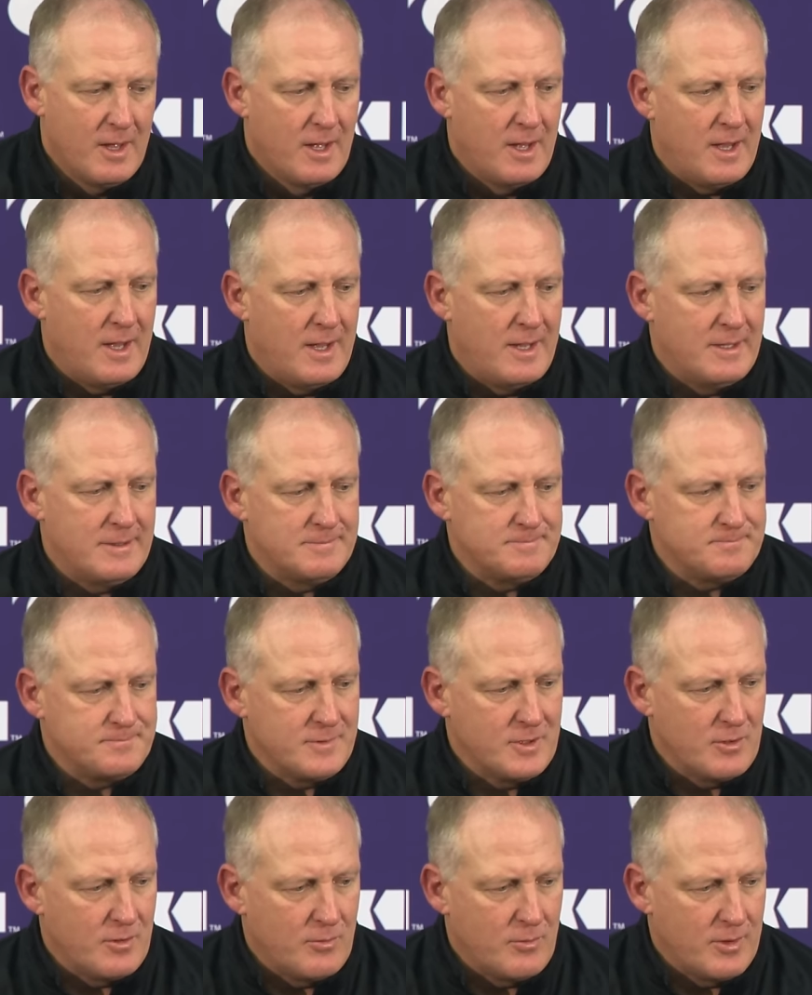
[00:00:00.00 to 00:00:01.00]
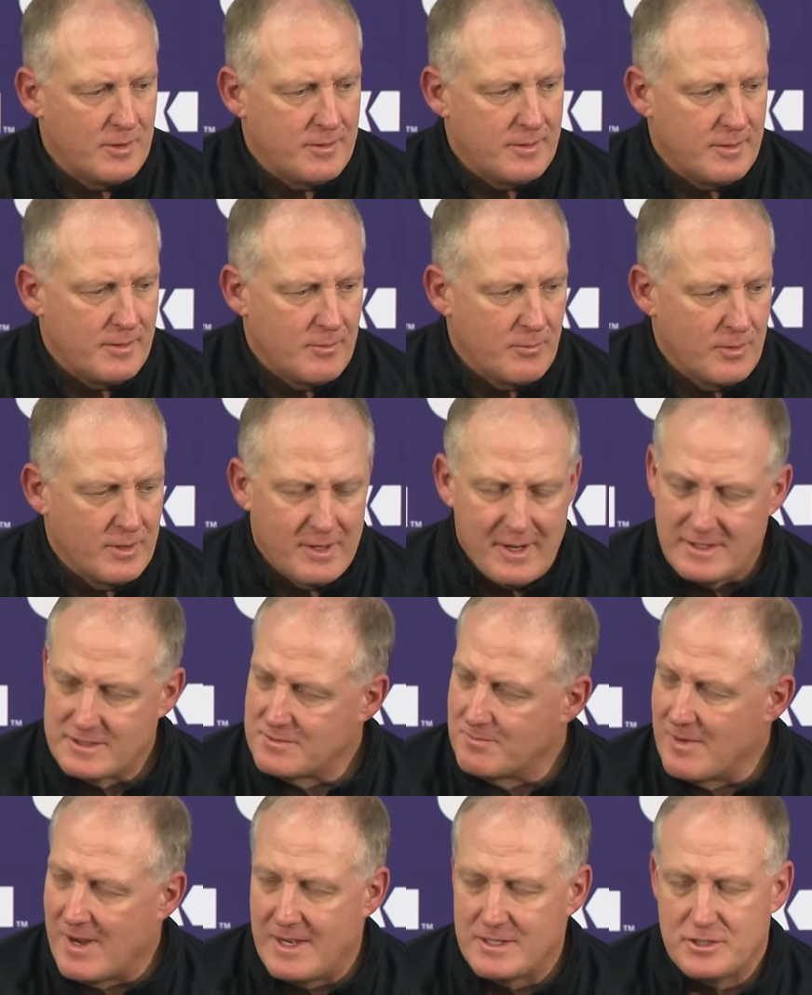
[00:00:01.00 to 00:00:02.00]
um, you know what, we got
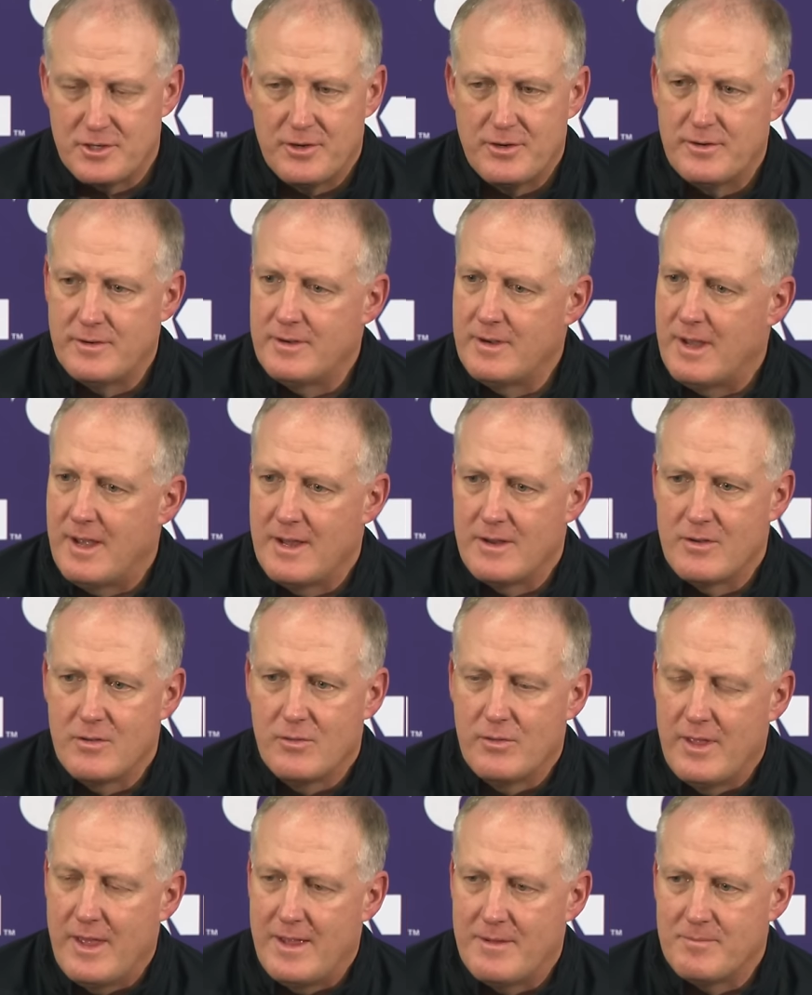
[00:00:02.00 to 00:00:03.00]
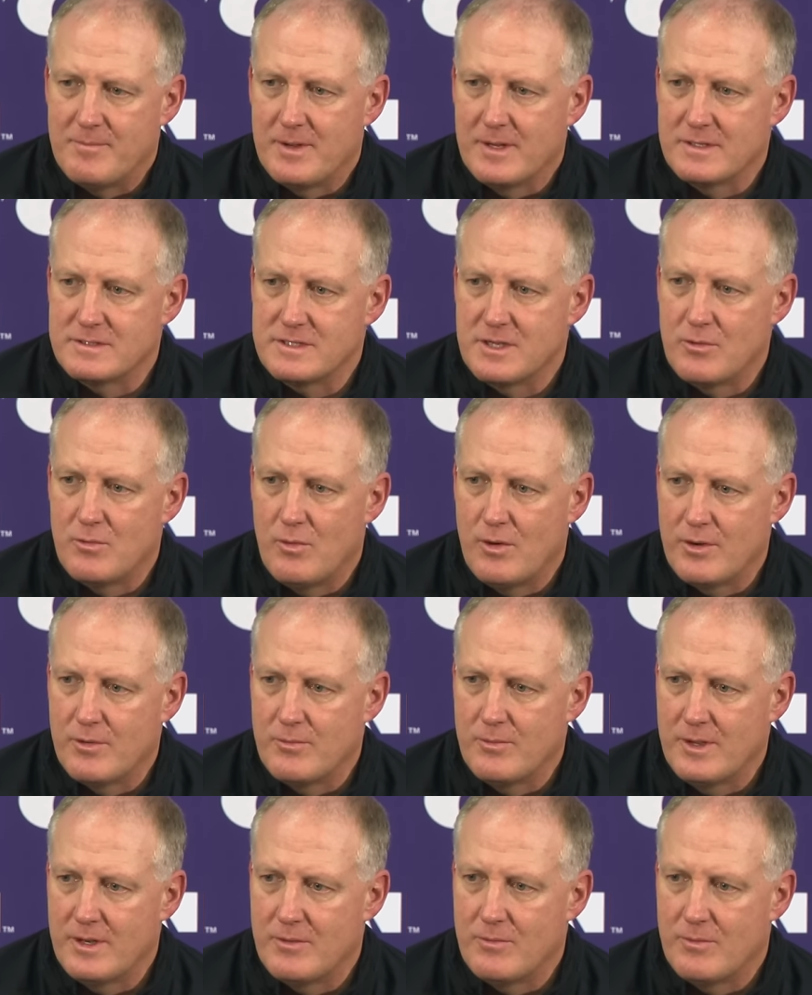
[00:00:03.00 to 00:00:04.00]
some guys hurting. I know that because they want to
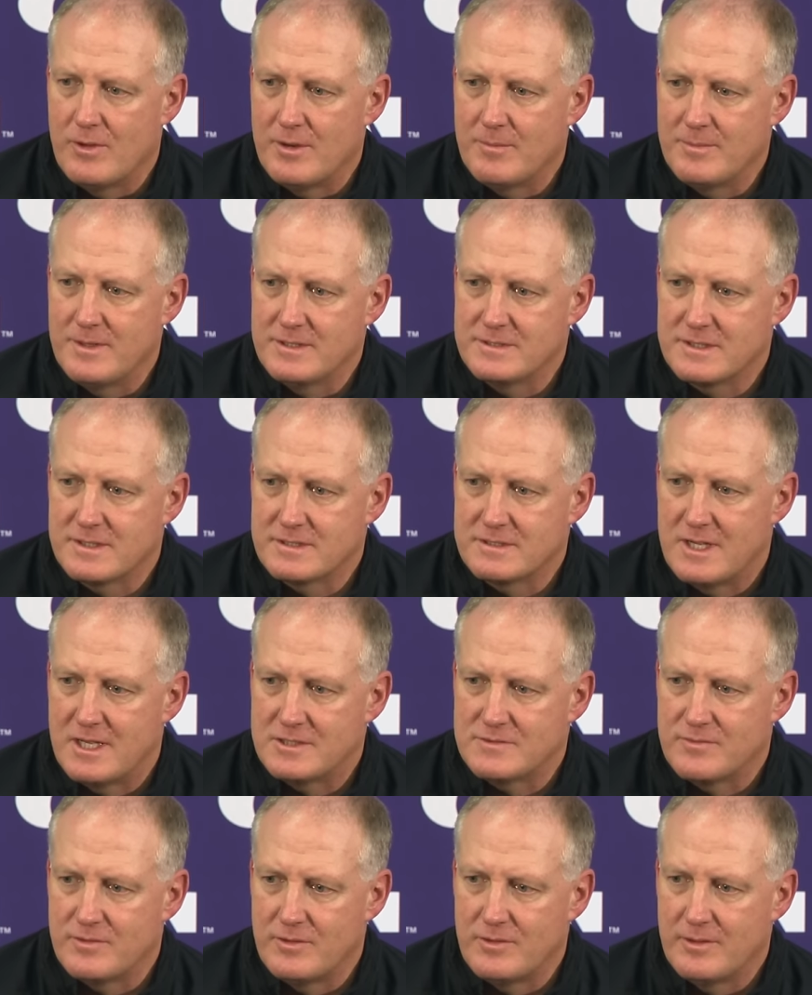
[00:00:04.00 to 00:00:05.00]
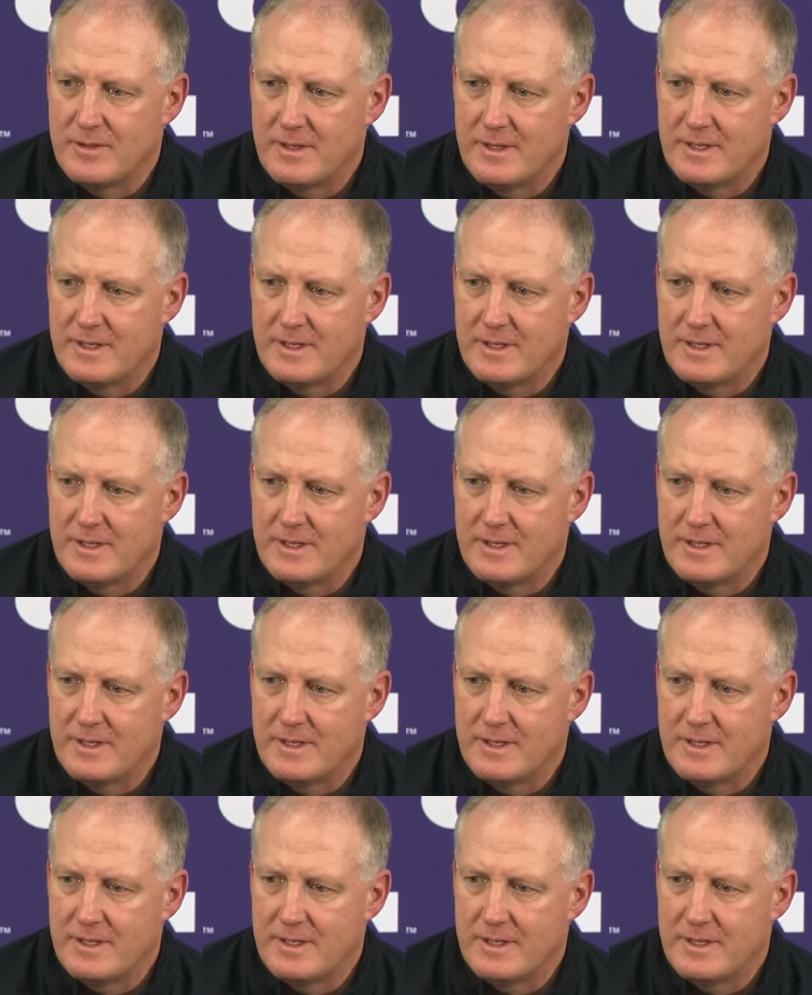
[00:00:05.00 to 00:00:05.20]
win and want to be successful.